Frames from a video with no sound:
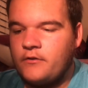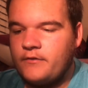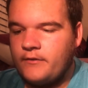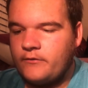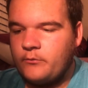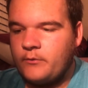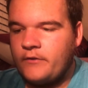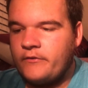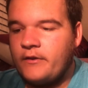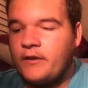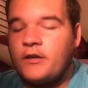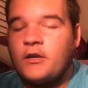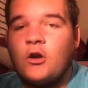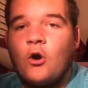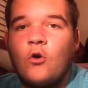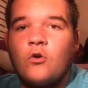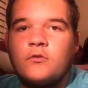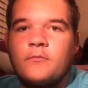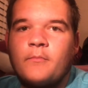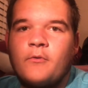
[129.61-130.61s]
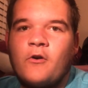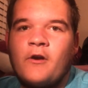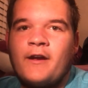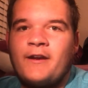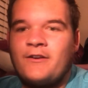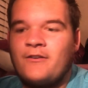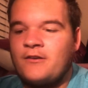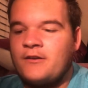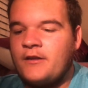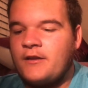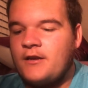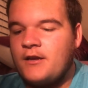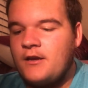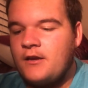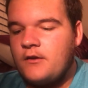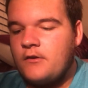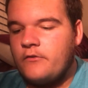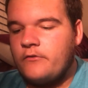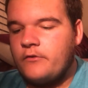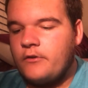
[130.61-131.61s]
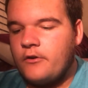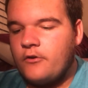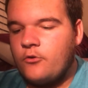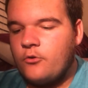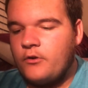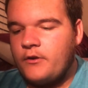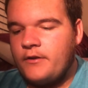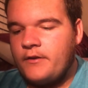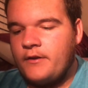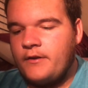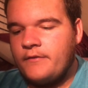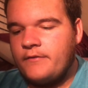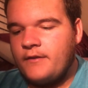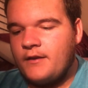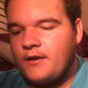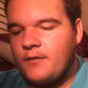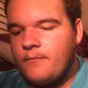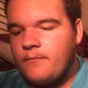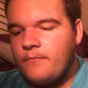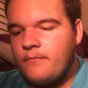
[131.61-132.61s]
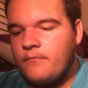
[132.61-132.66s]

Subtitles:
This one has a gold blade on it, so it's gonna